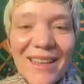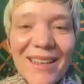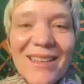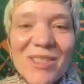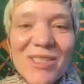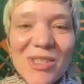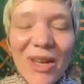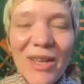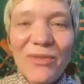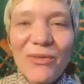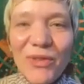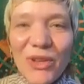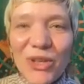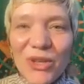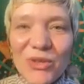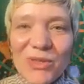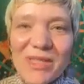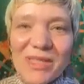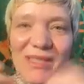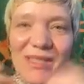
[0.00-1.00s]
So I
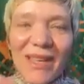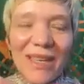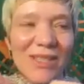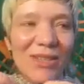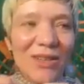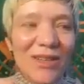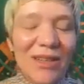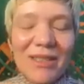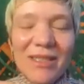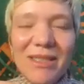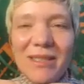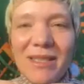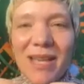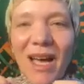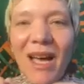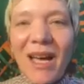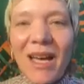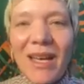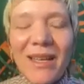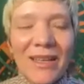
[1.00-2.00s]
took a
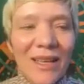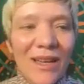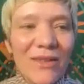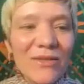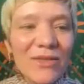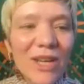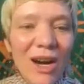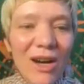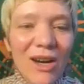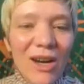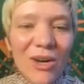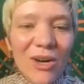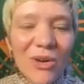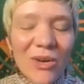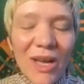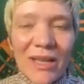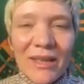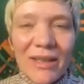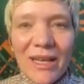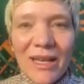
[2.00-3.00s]
ton of yarrow,
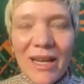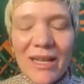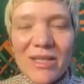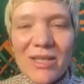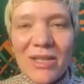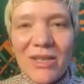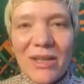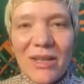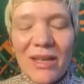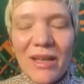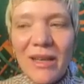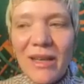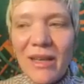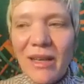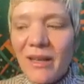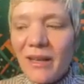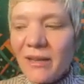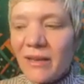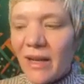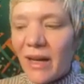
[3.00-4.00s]
and then I took
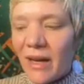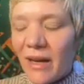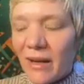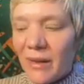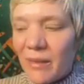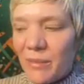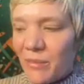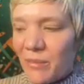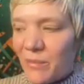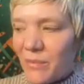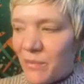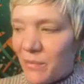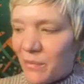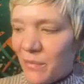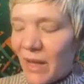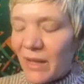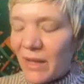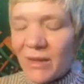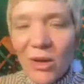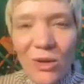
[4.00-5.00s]

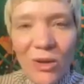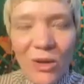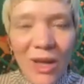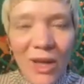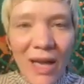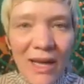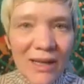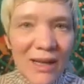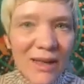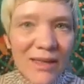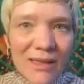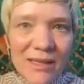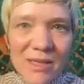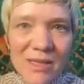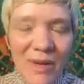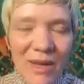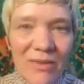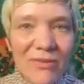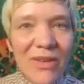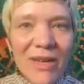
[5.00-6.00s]
a local honey,
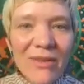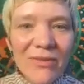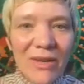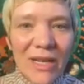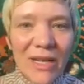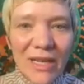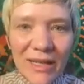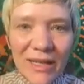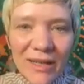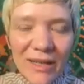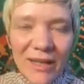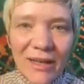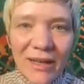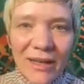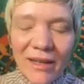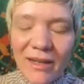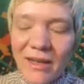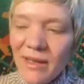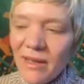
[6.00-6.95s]
my favorite here.